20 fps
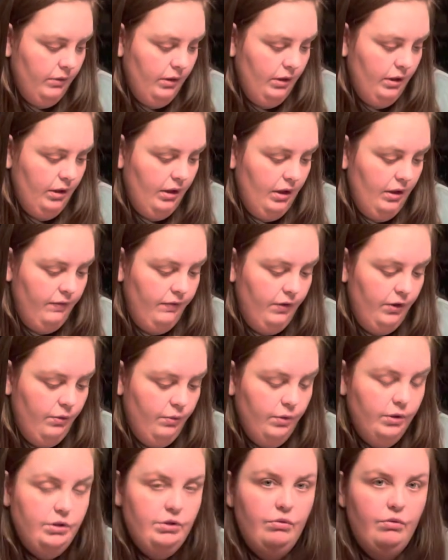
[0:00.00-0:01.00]
if you
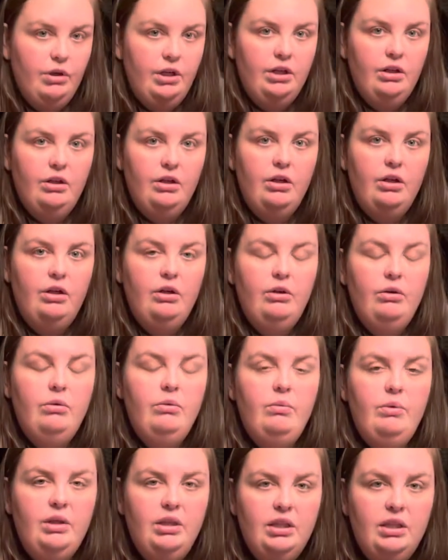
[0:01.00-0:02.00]
want to read along
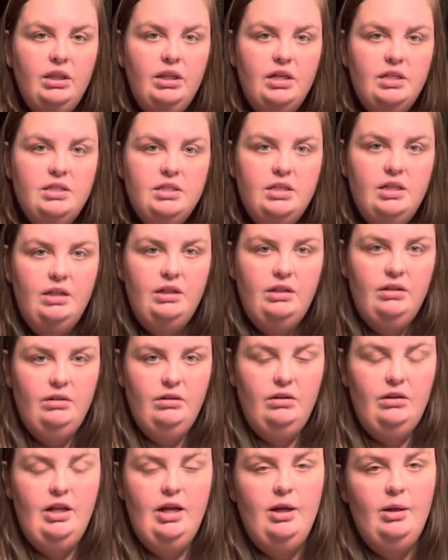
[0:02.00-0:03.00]
with lesson
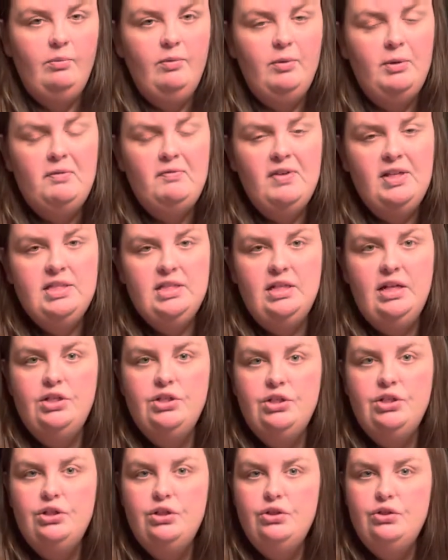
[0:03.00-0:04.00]
Lab
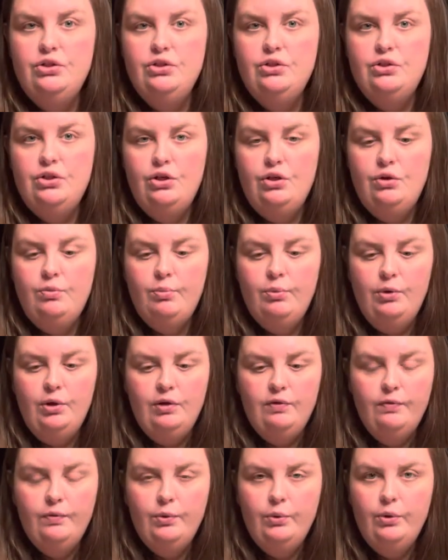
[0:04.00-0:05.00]
Investigation
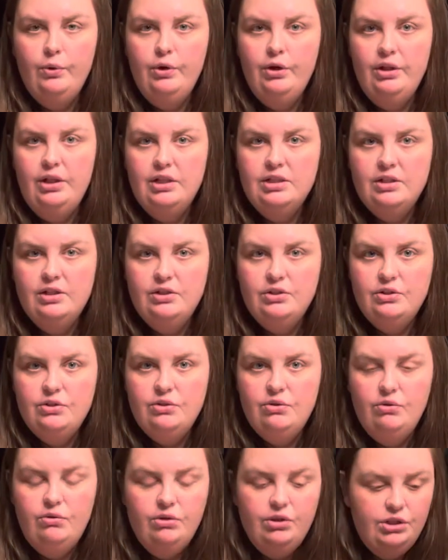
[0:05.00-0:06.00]
2.4 that's on
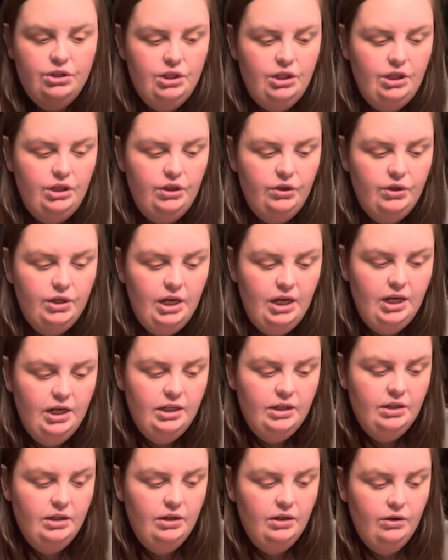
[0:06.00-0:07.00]
Schoology, you
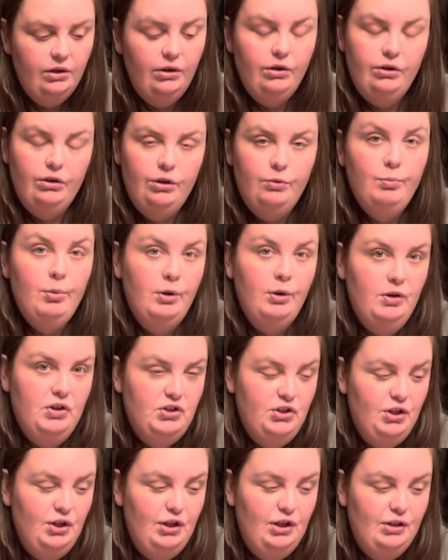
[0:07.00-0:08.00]
can, or you probably
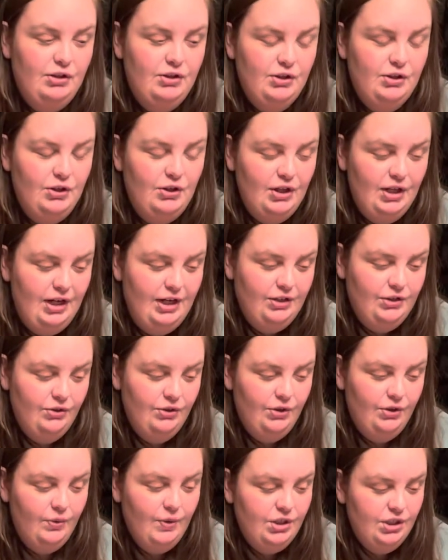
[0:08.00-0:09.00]
should, so you can answer the
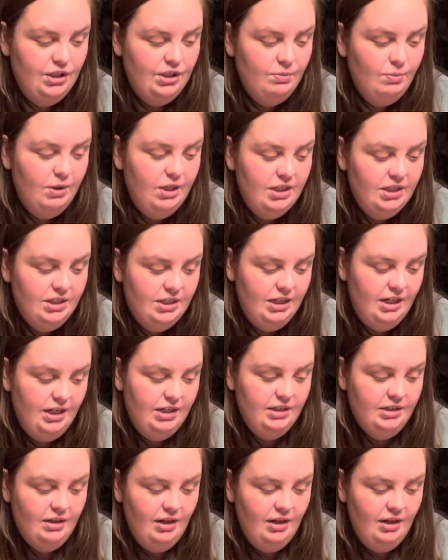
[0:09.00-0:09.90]
questions. But it says,